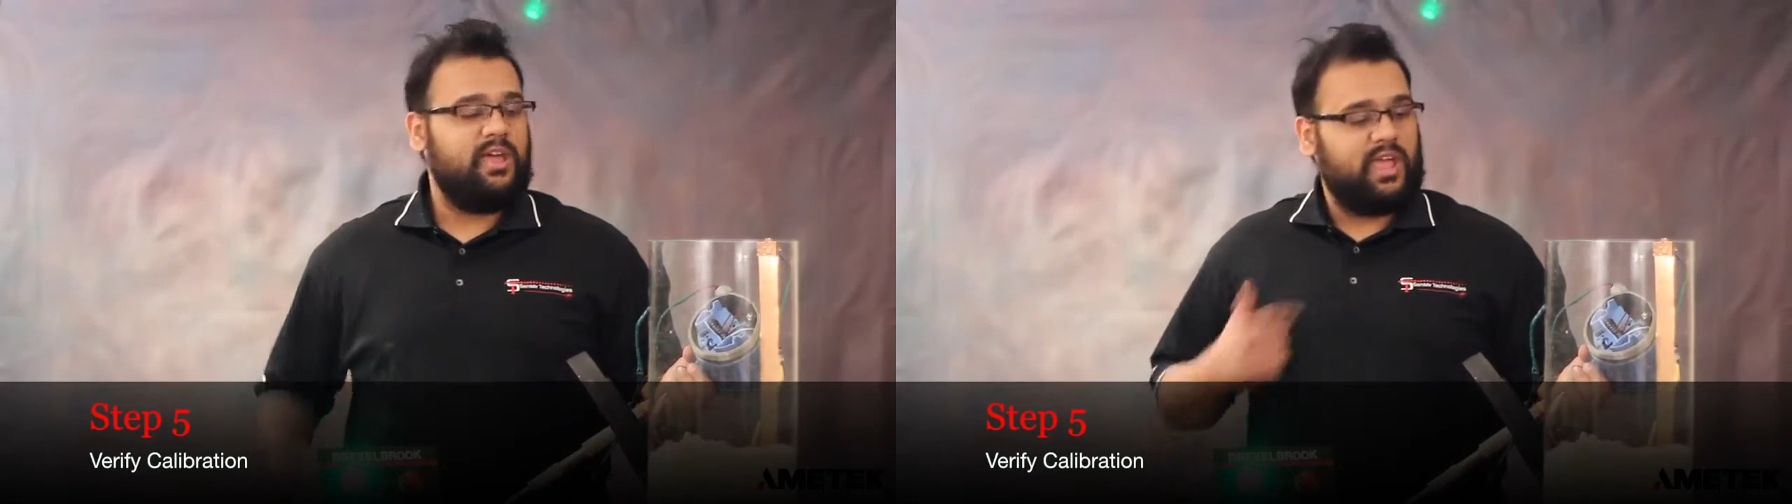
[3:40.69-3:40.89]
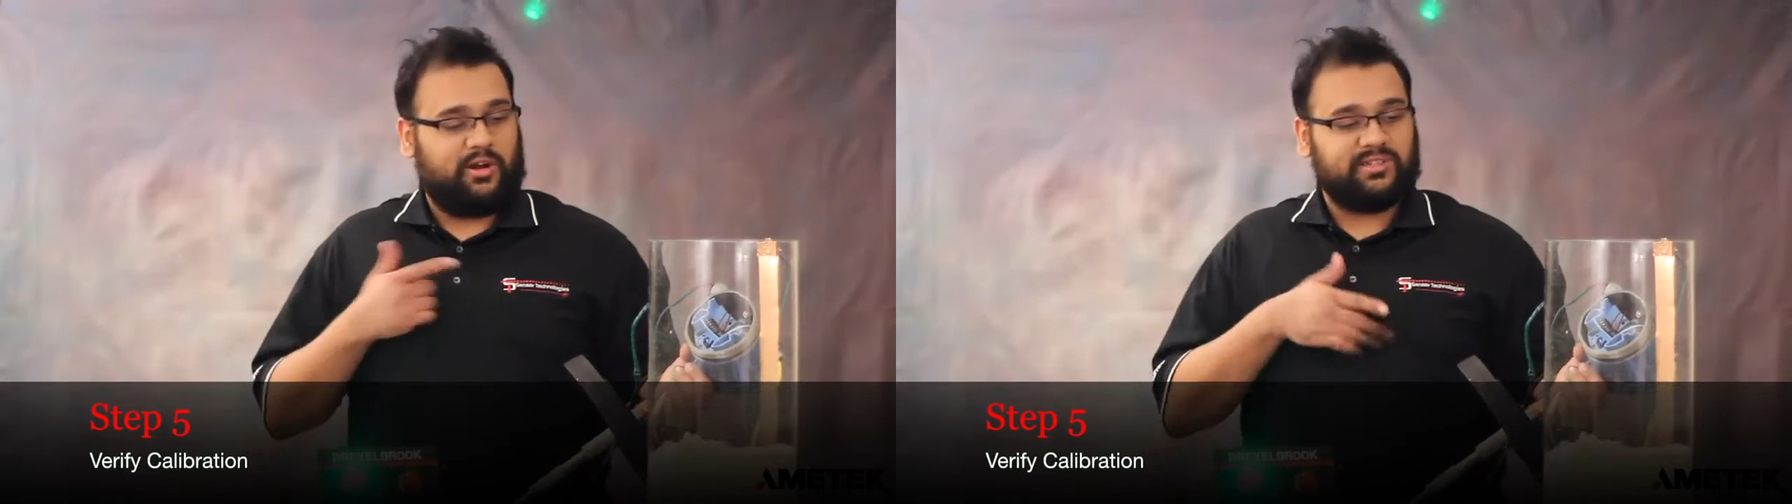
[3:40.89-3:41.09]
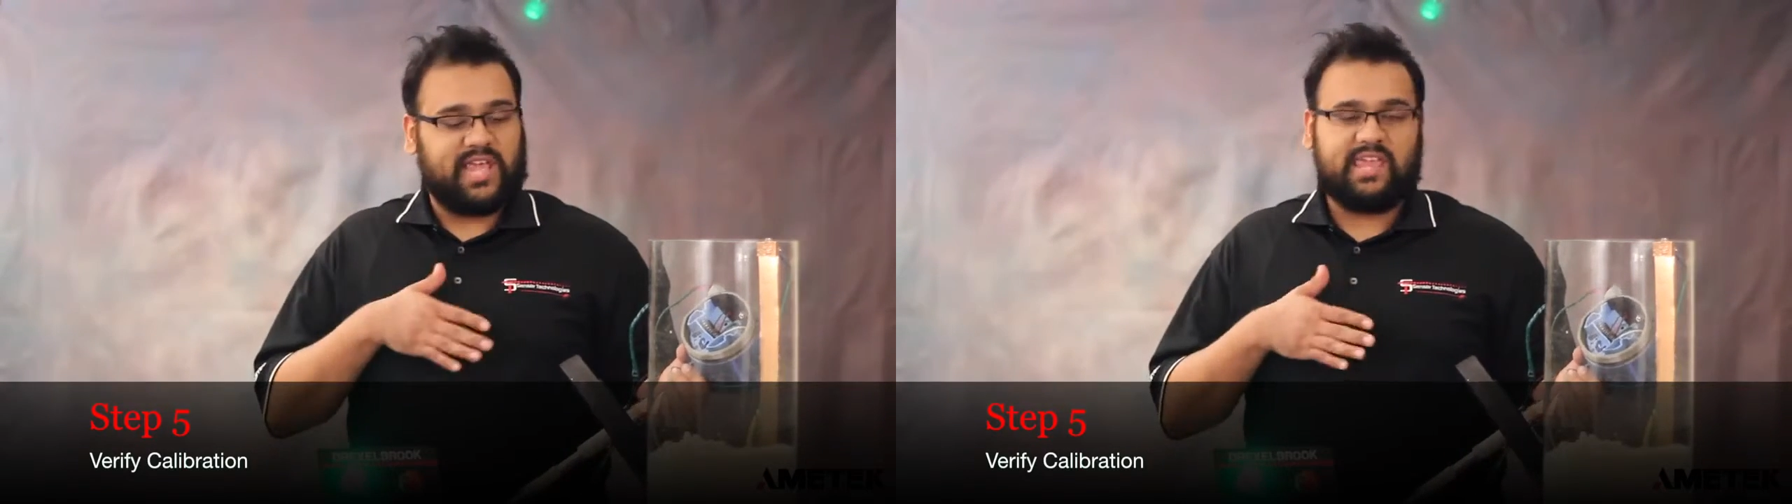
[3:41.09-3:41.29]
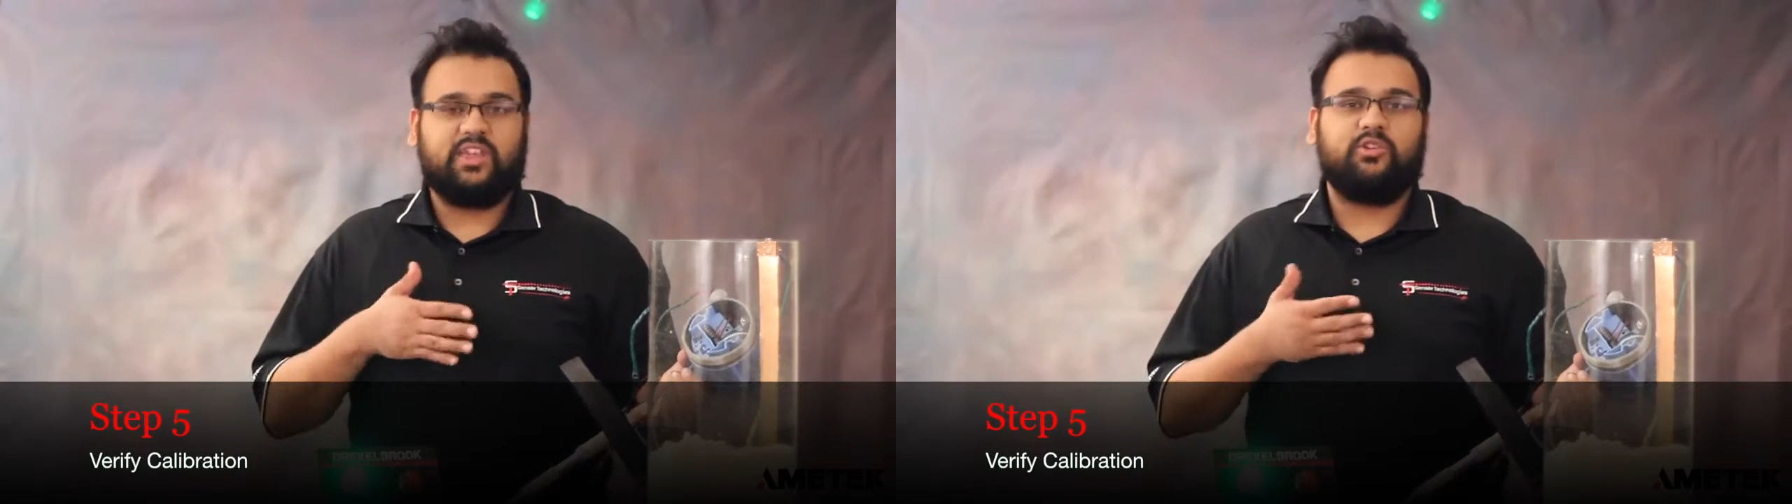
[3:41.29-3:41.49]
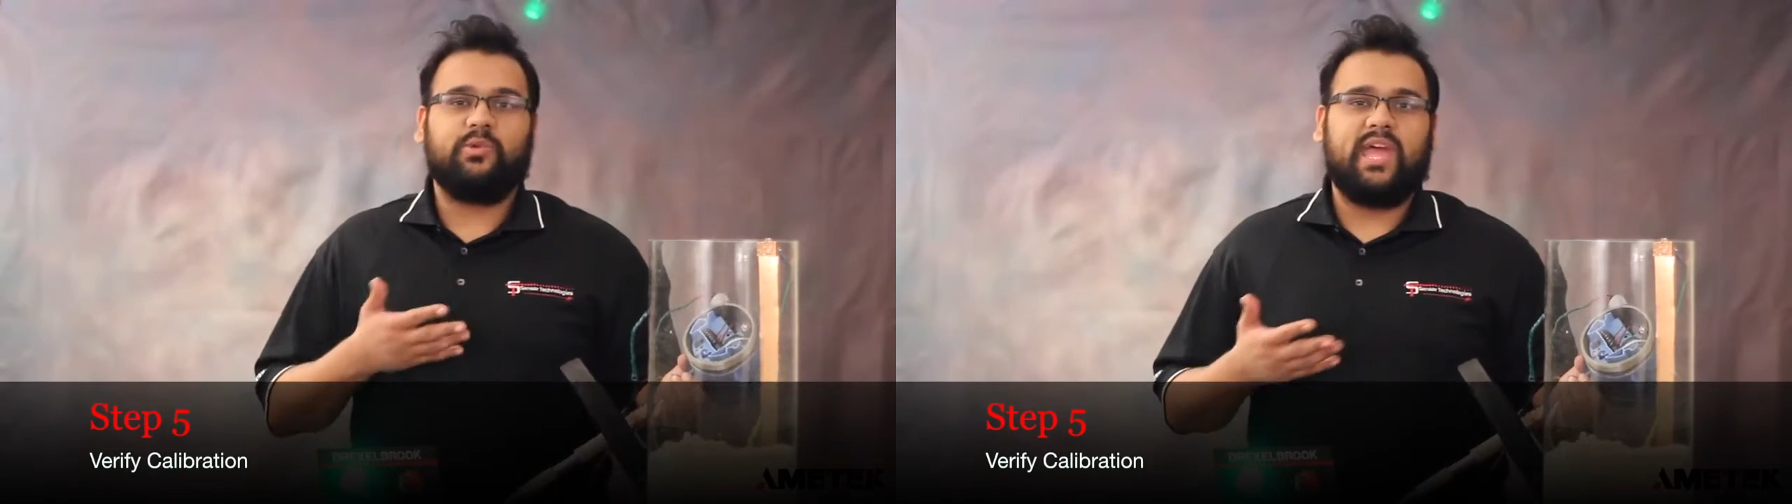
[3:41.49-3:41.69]
In our tank
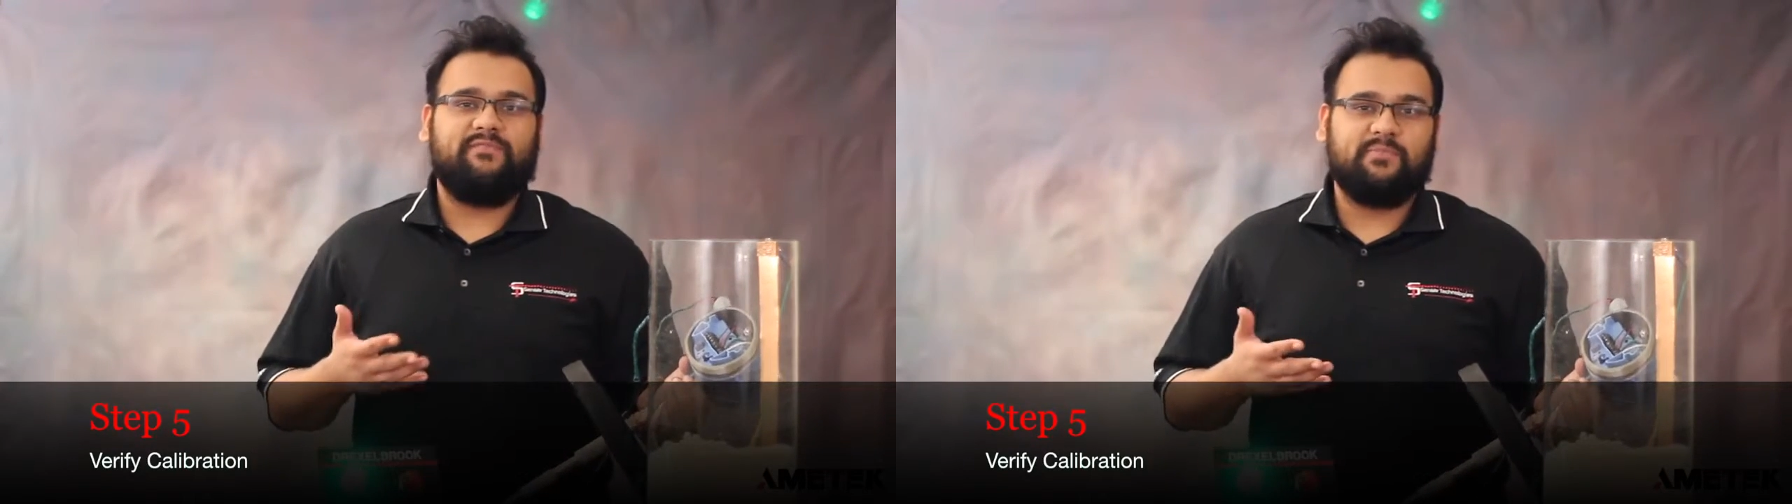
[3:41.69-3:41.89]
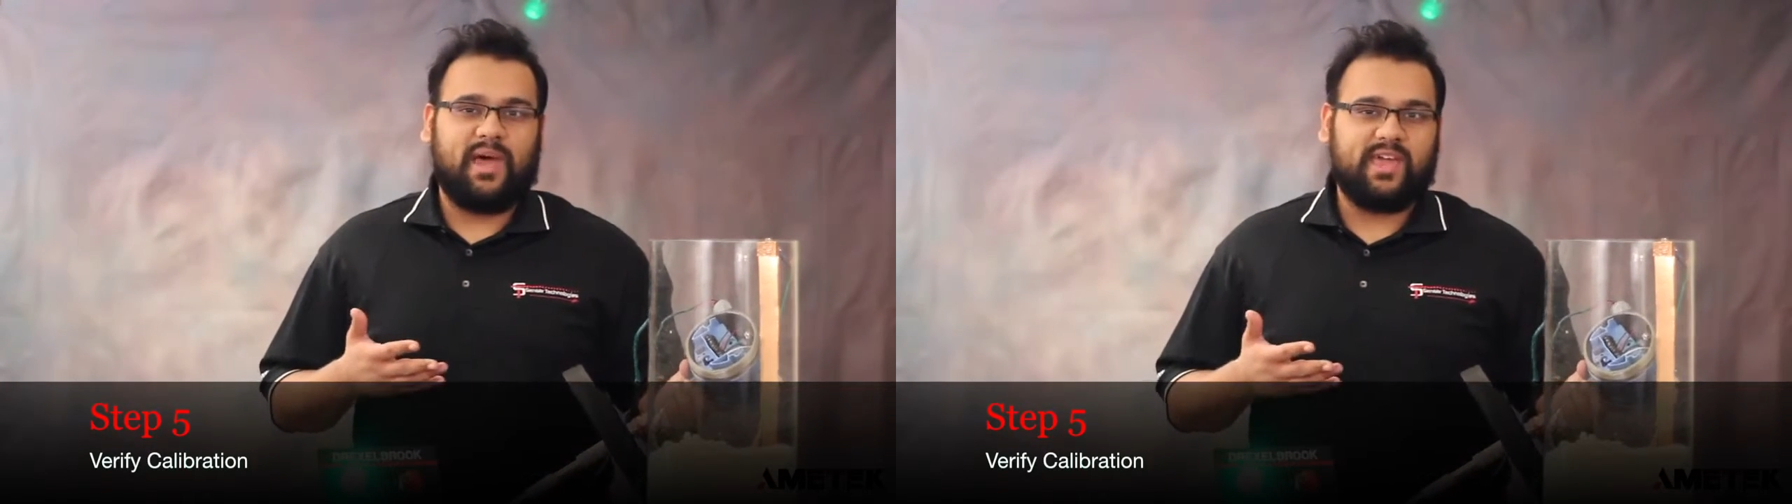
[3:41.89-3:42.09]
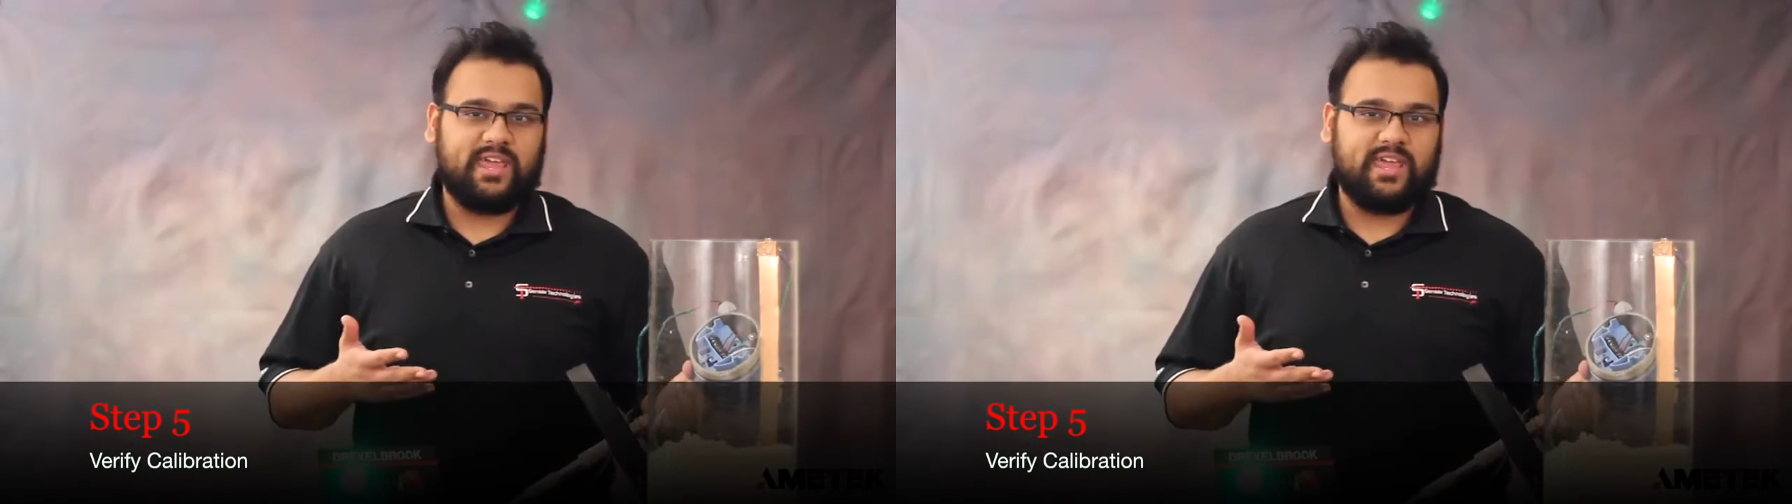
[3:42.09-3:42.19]
here, we have about